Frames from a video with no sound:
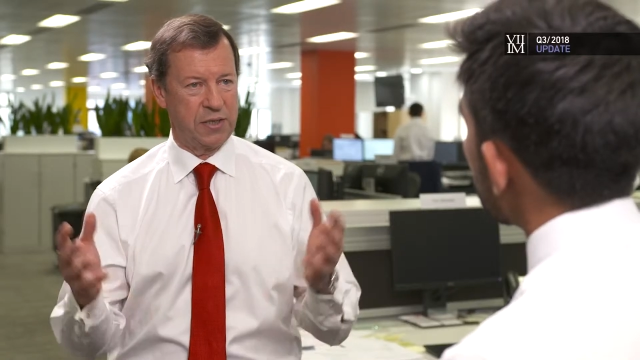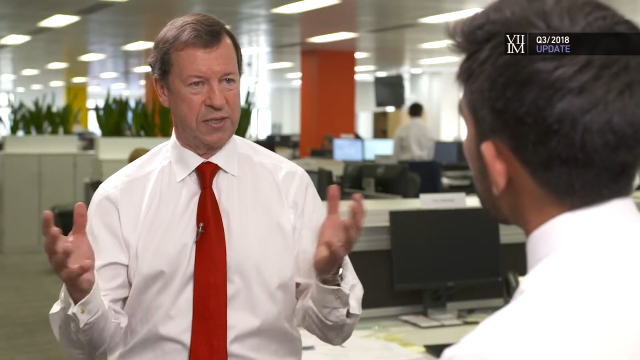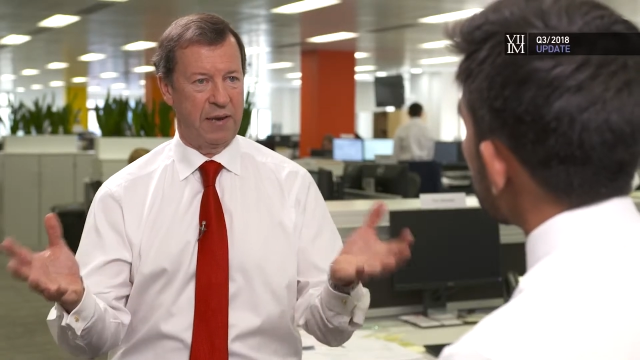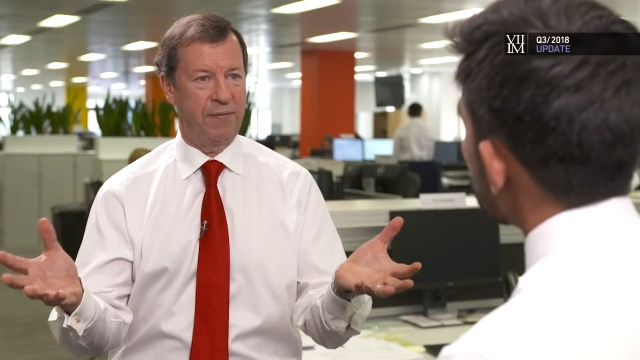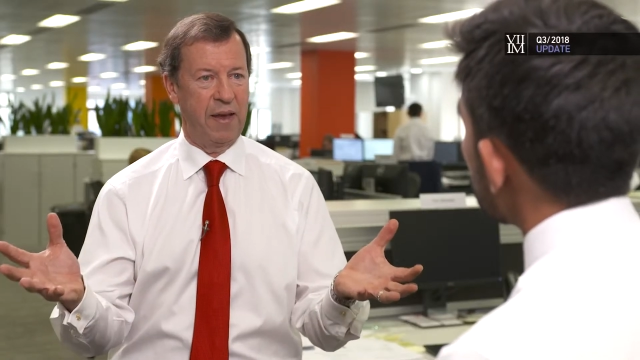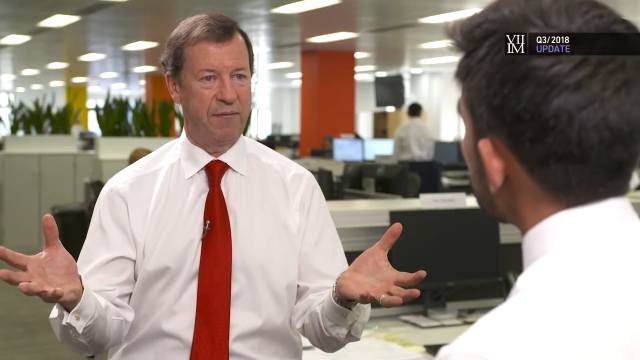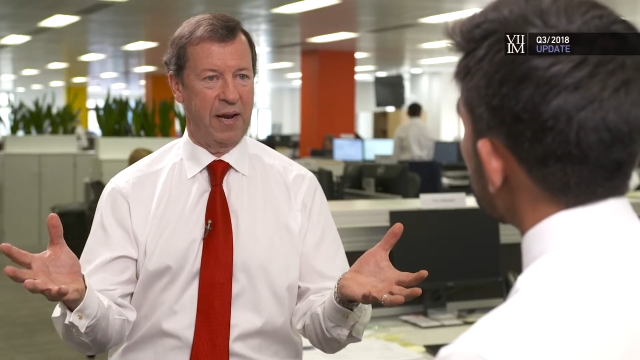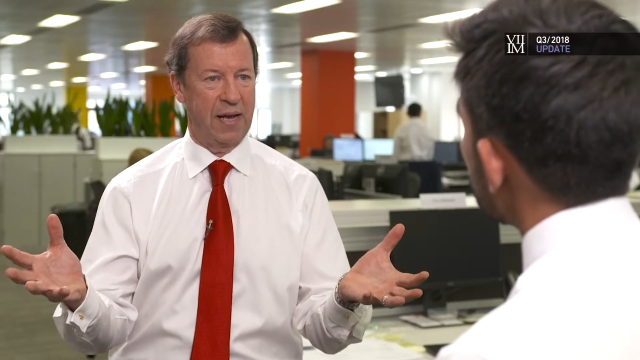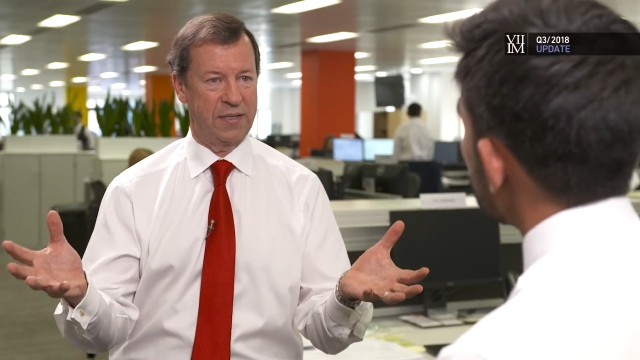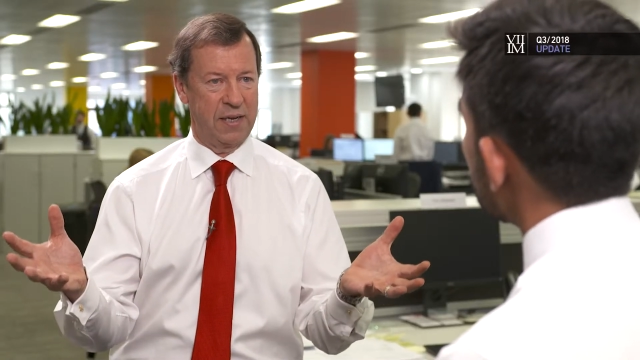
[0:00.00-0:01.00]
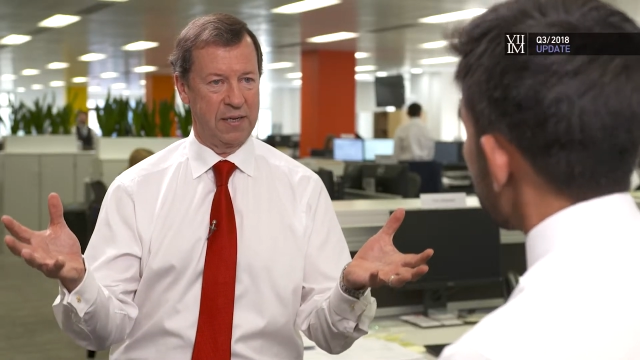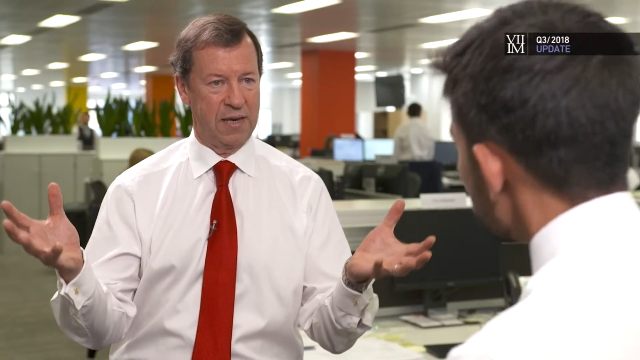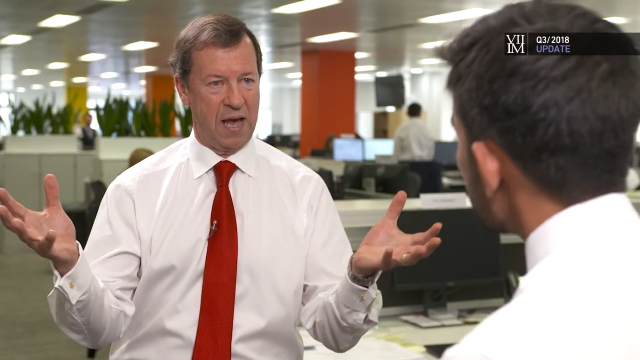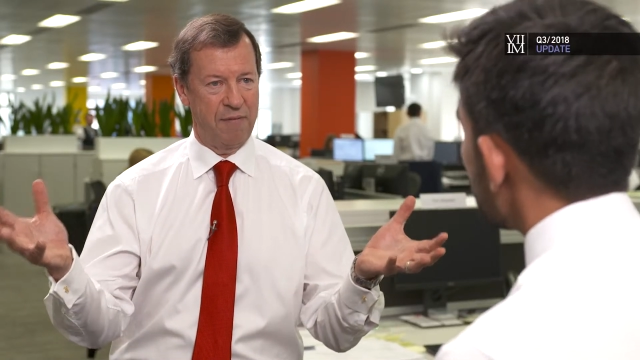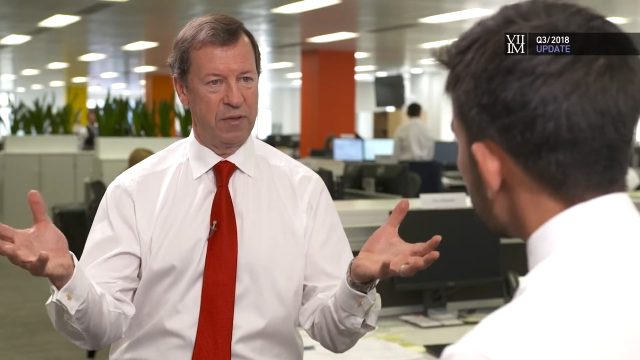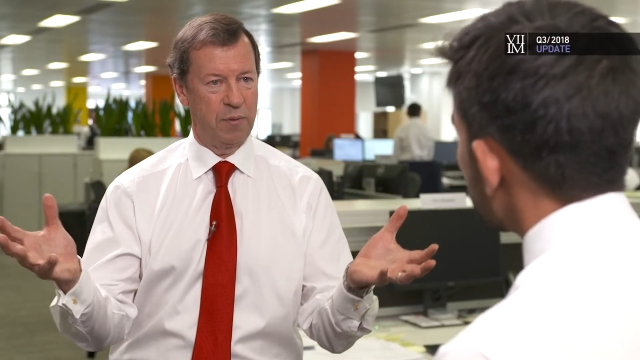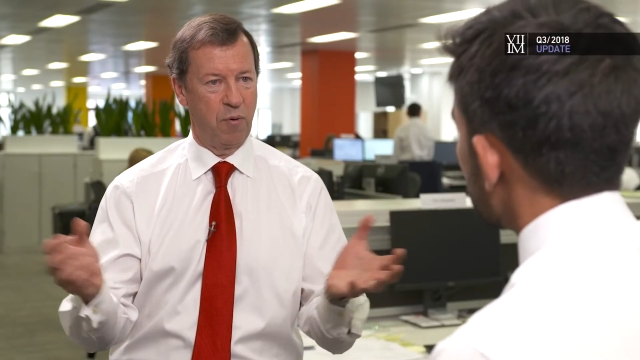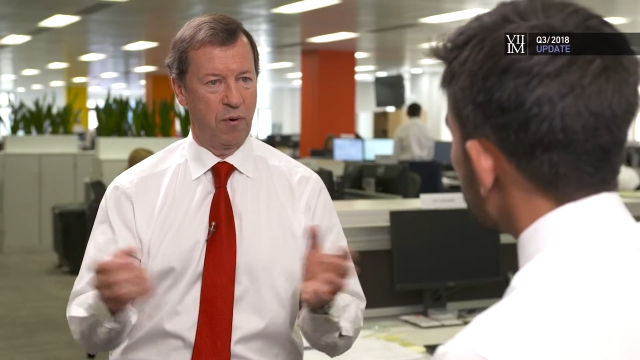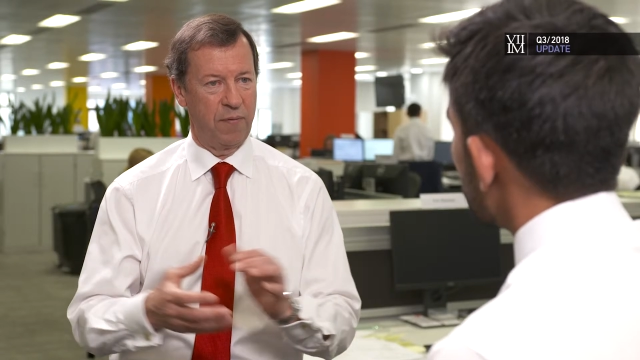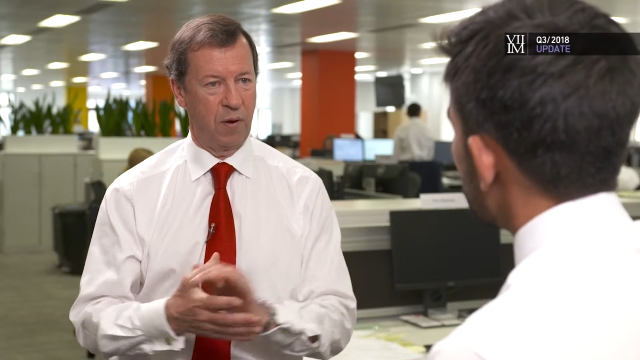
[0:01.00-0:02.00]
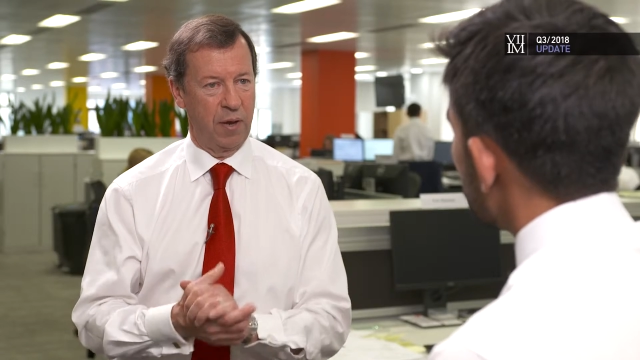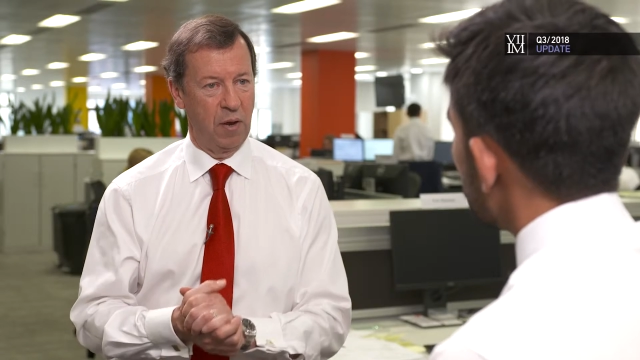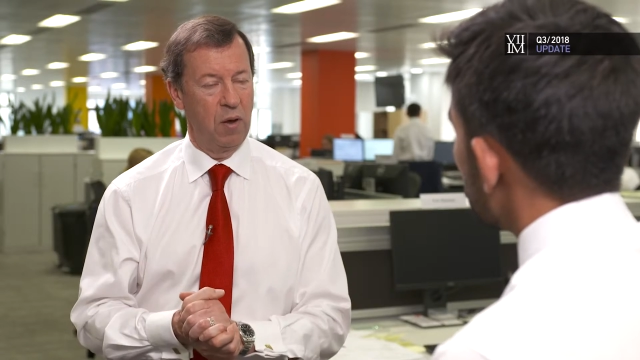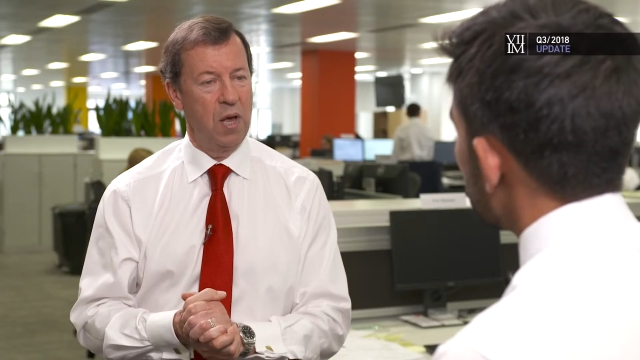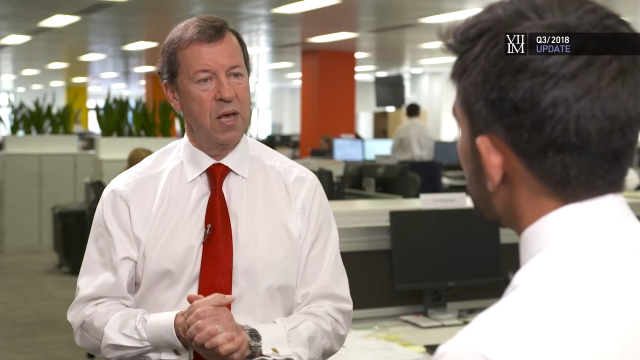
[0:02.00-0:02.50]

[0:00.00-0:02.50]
safe haven asset to have in the portfolio.